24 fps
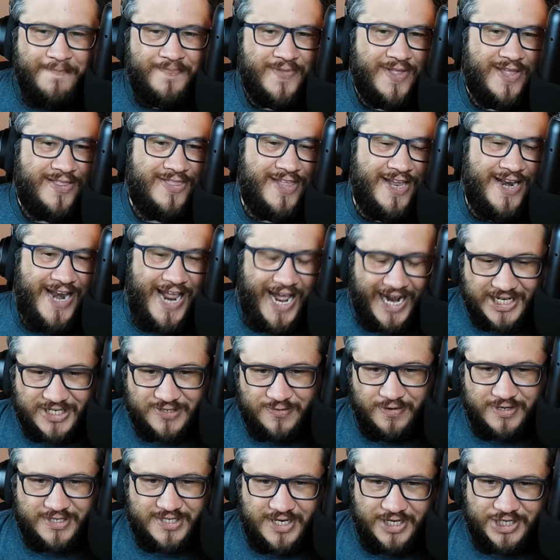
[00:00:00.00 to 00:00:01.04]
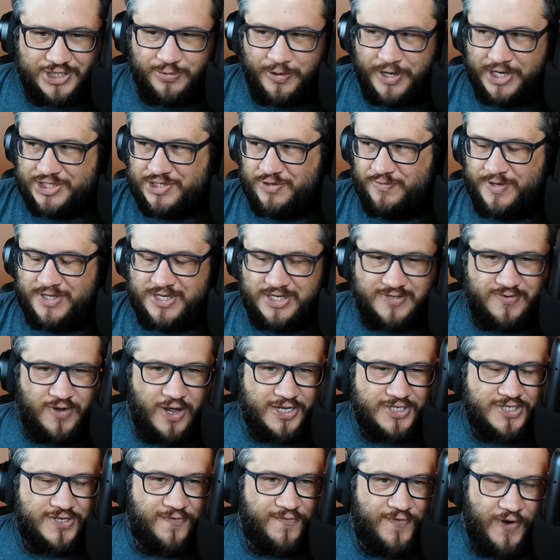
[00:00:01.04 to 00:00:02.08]
The next worst situation, which is
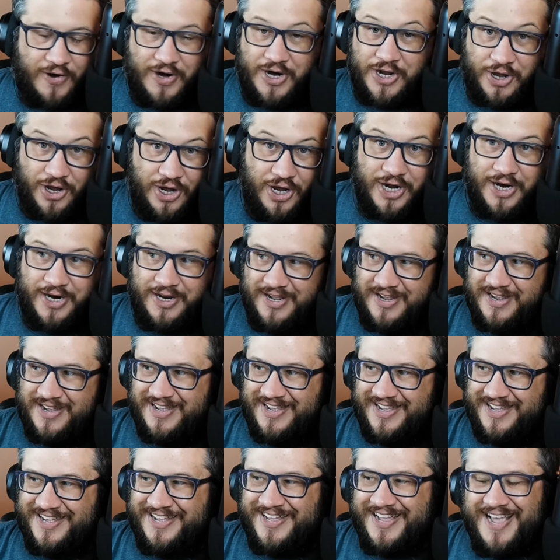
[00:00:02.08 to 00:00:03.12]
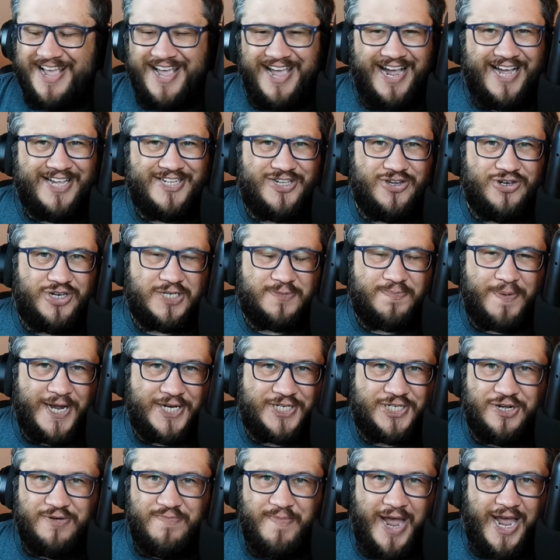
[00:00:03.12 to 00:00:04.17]
also very good, is you just pay
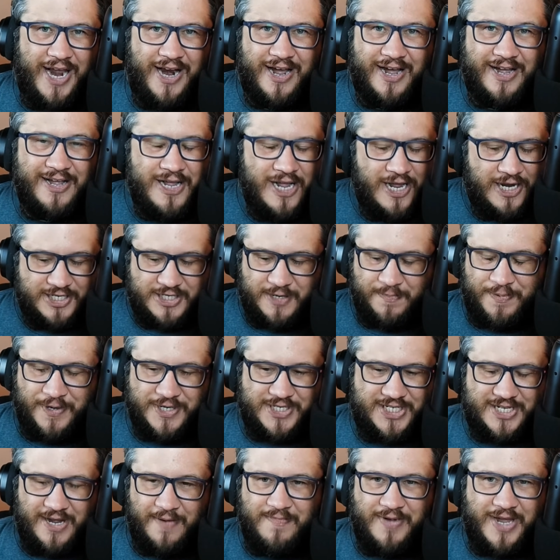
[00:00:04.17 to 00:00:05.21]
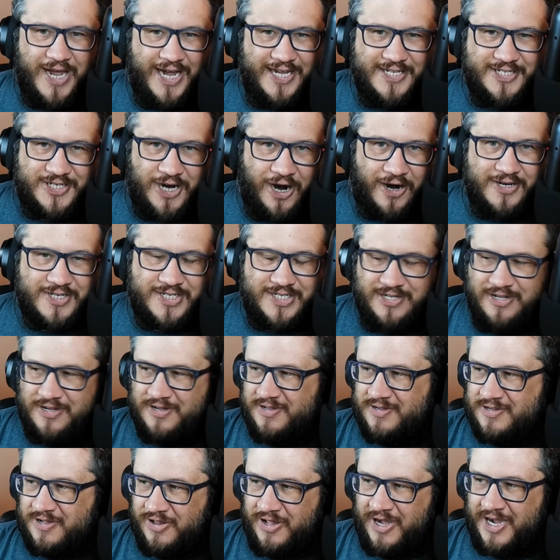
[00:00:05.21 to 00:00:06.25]
2 mana to put some guy's
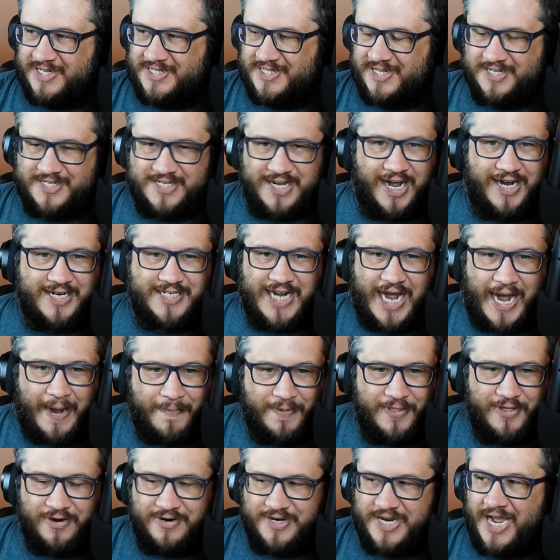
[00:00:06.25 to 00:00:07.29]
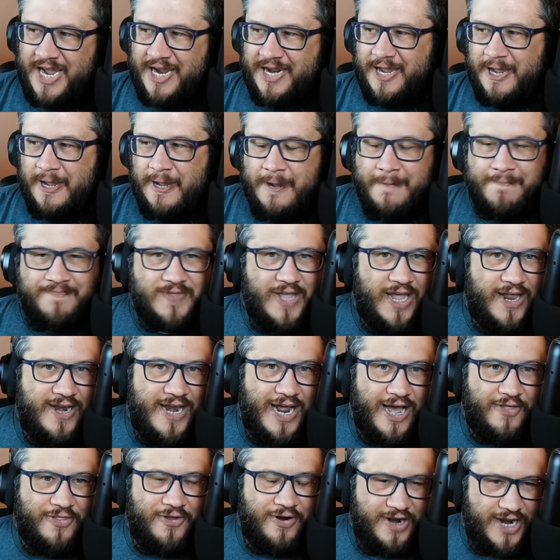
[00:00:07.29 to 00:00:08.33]
Darksteel Colossus on top of their deck. And
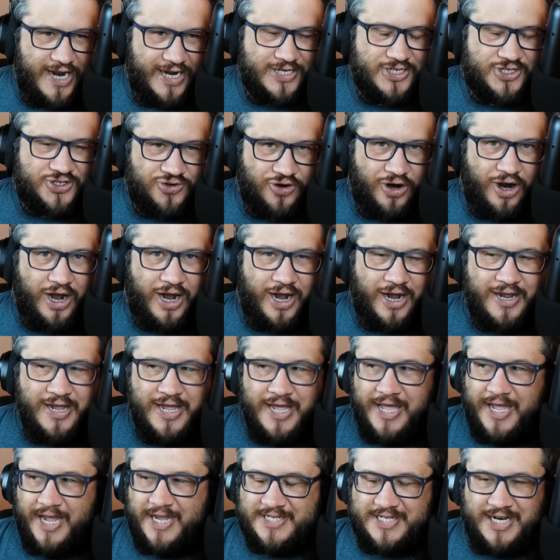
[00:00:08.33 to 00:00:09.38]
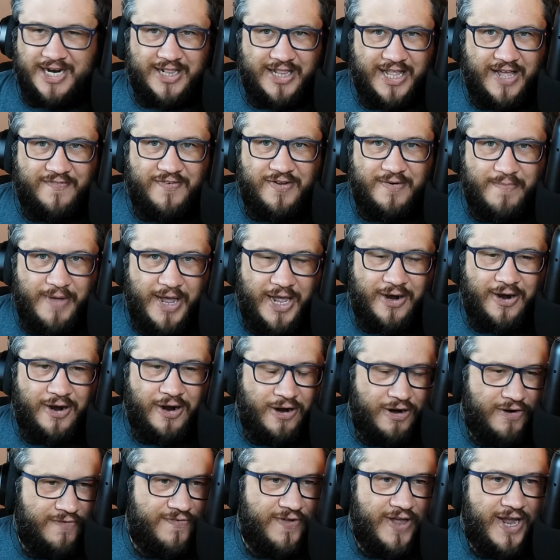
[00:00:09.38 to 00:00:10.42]
now their next draw is an 11 mana
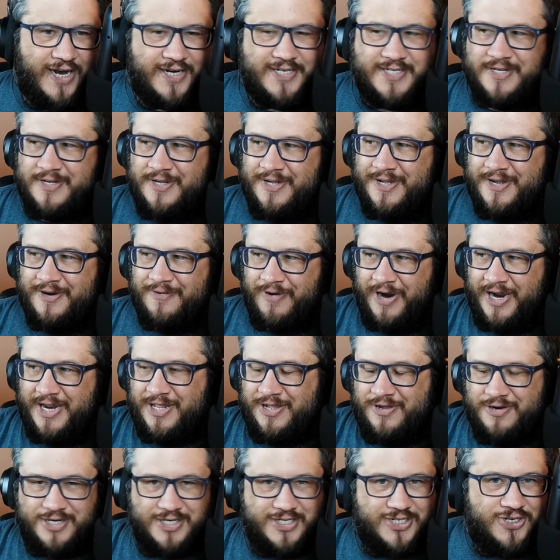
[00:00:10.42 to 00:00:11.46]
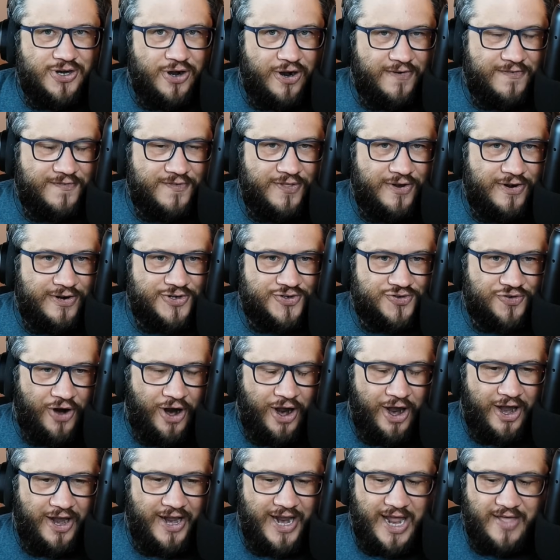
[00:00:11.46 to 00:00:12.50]
artifact, right? You just nerfed their
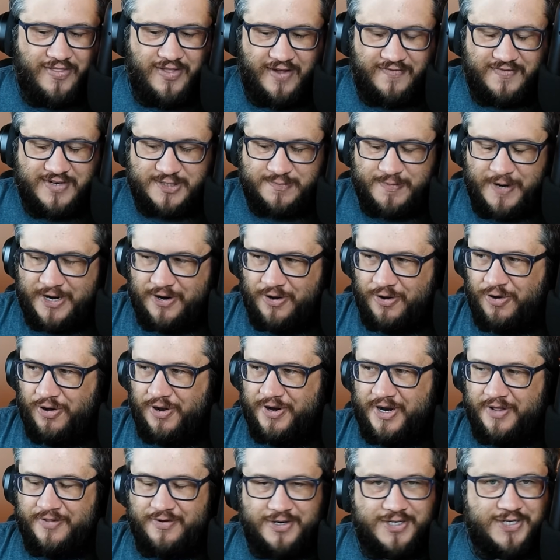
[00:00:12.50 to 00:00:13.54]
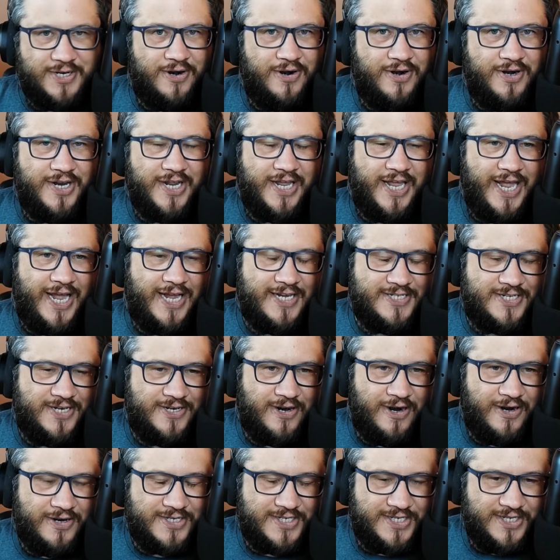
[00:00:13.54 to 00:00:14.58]
draw and they have to spend a whole nother turn to cast the
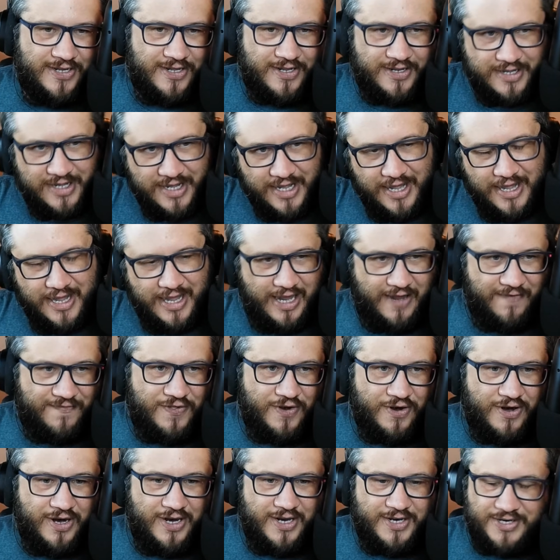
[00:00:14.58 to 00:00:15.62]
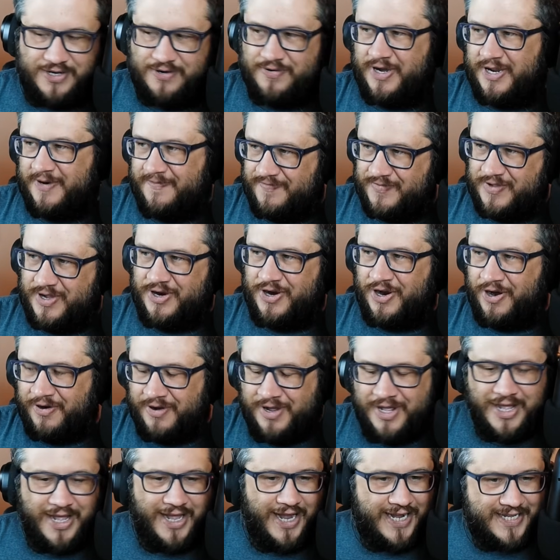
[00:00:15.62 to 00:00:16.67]
Darksteel if they're going to do it, you know?
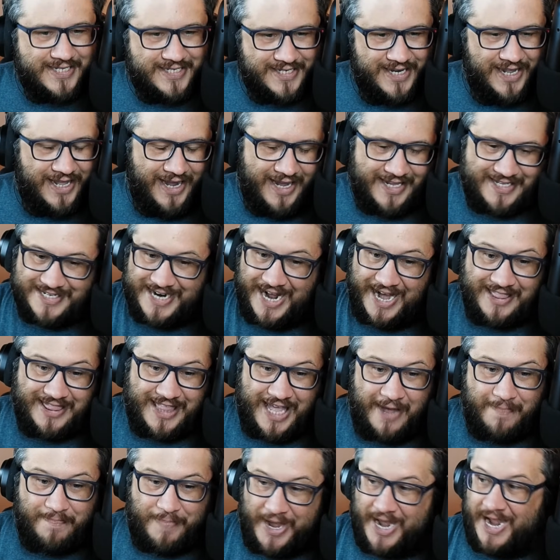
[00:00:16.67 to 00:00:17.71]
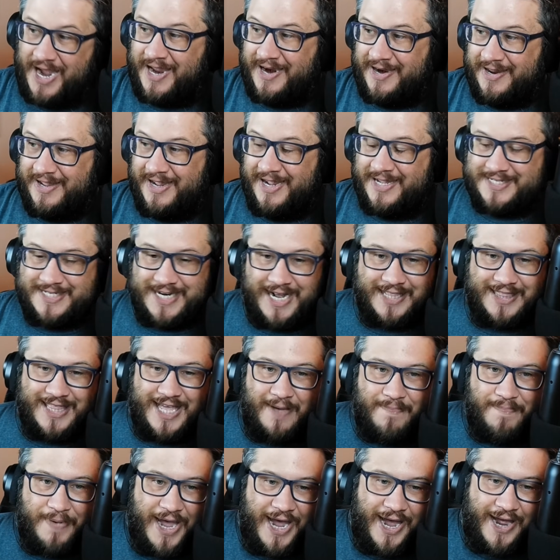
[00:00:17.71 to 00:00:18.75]
It's not that bad. It's not
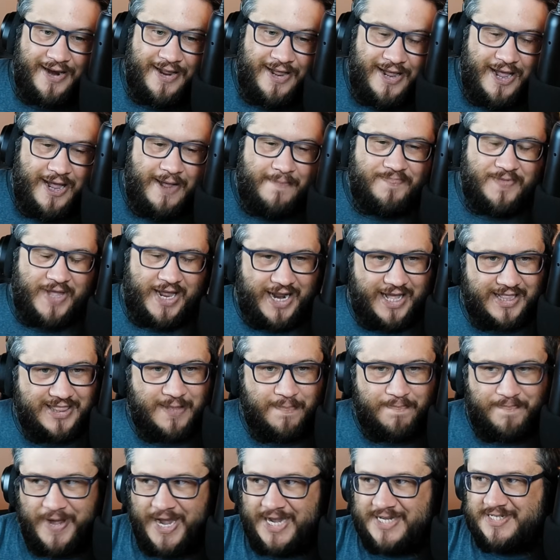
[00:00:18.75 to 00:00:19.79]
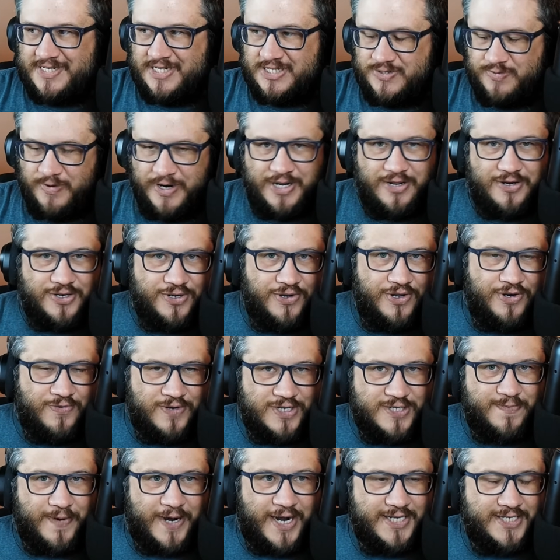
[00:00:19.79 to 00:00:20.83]
that bad. And at the best, it's when you do it in
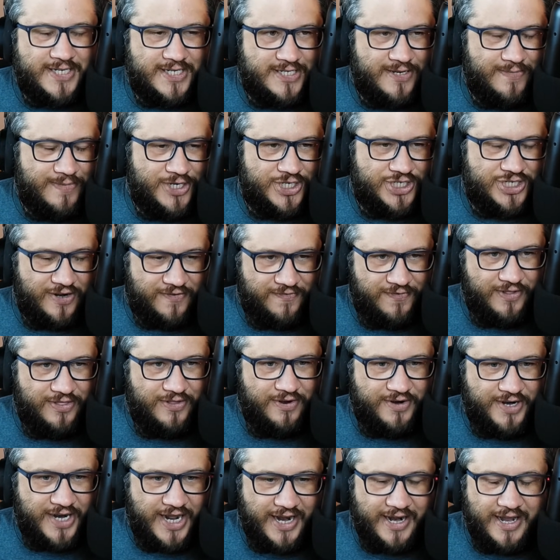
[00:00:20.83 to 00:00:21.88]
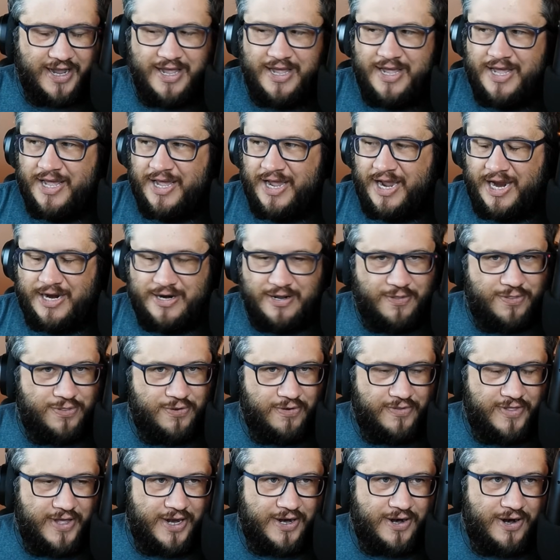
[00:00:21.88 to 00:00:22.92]
response to somebody shuffling their deck and you throw
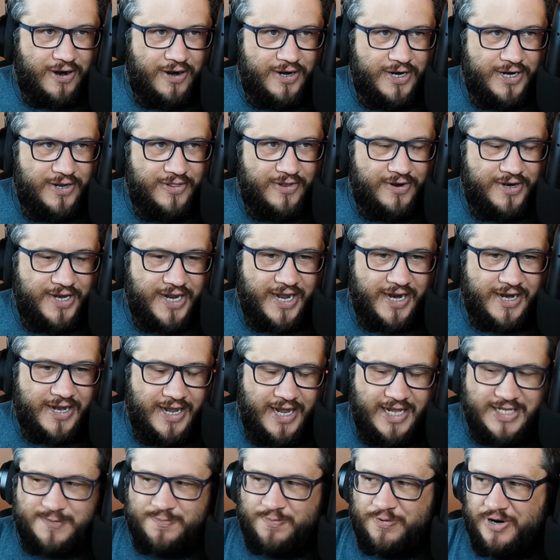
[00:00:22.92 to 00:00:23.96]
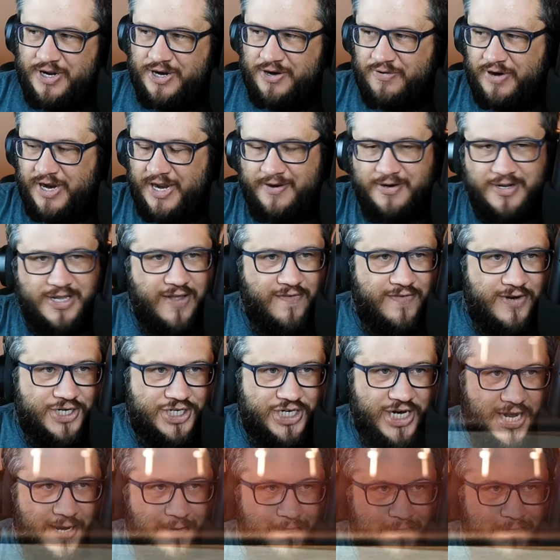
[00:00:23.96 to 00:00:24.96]
that card into their deck. It's pretty great. Give it a shot.